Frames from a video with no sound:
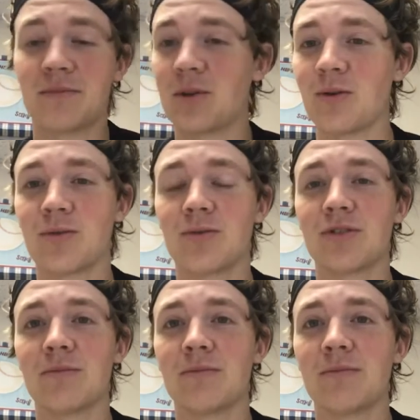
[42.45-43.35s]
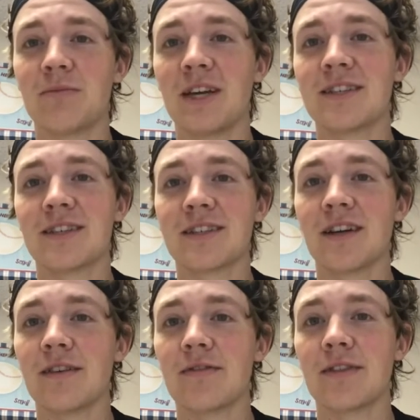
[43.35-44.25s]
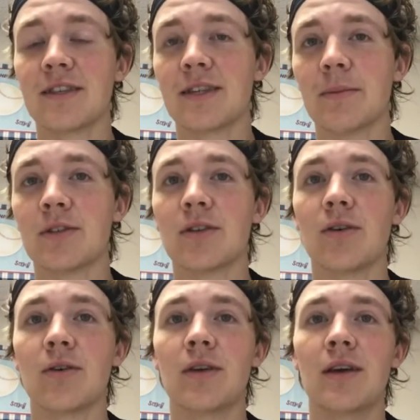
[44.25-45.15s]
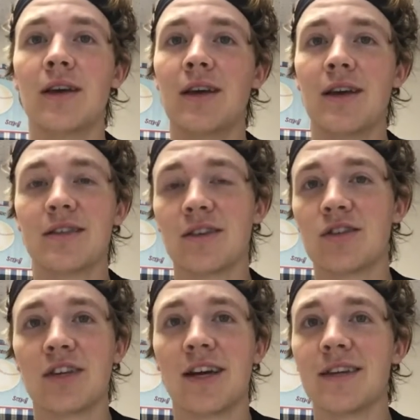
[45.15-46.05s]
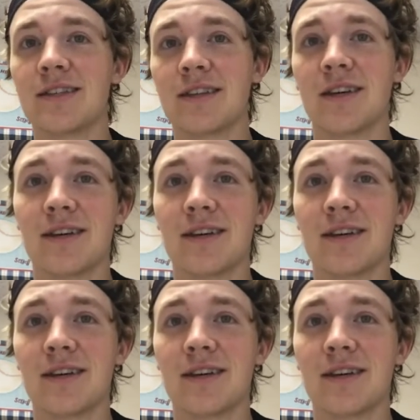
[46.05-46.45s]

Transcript: go through some basic stuff in this episode, such as